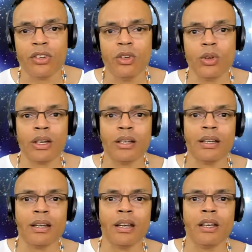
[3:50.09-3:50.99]

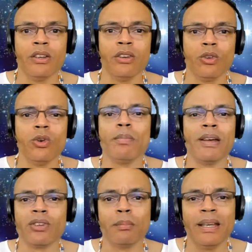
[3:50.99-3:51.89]
you
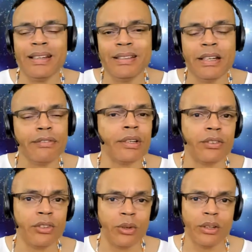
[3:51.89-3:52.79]
basically
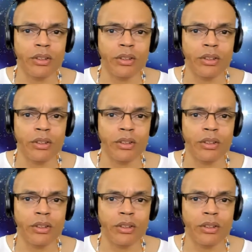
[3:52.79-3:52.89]
indifferent to it.